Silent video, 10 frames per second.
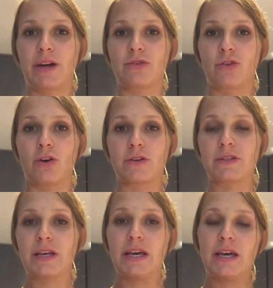my
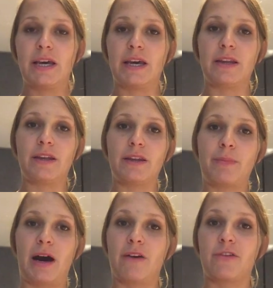drawers in the
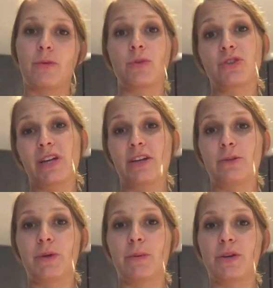bathroom, which tend to
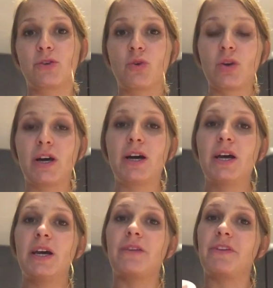be a bit cooler.
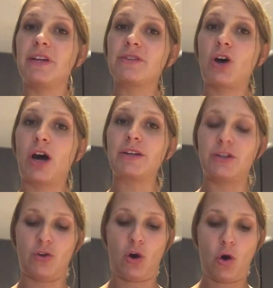If it is hot
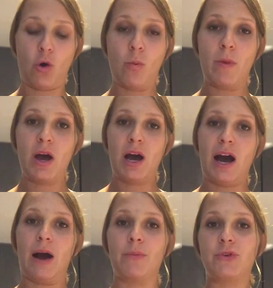in your home,
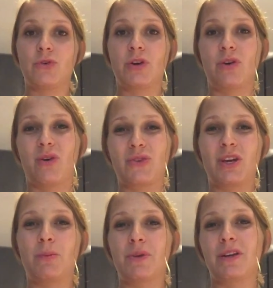you can also
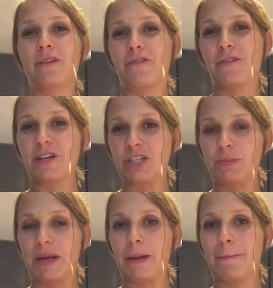keep it in the
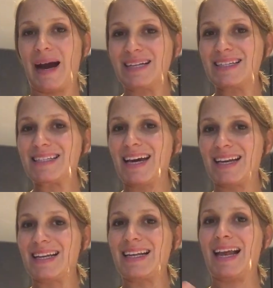fridge, but it might just
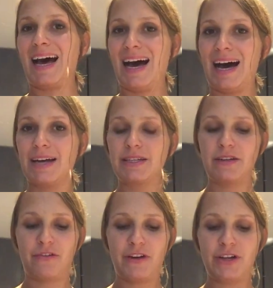get a little hard in
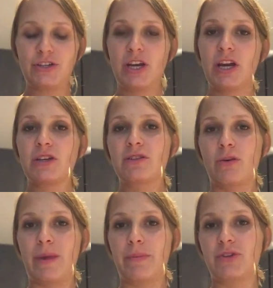the fridge.
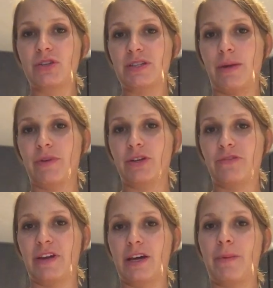So maybe just something to
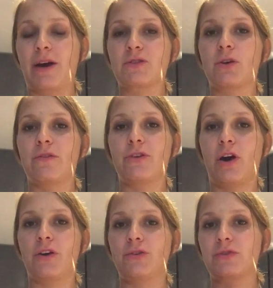think about. So if
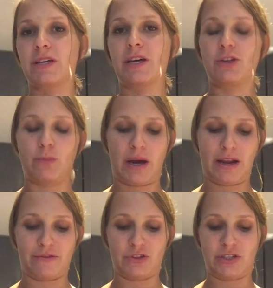you are using it, you
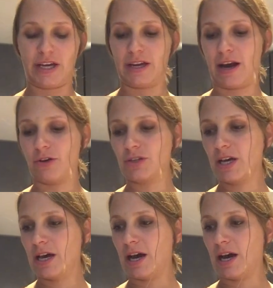might have to take it out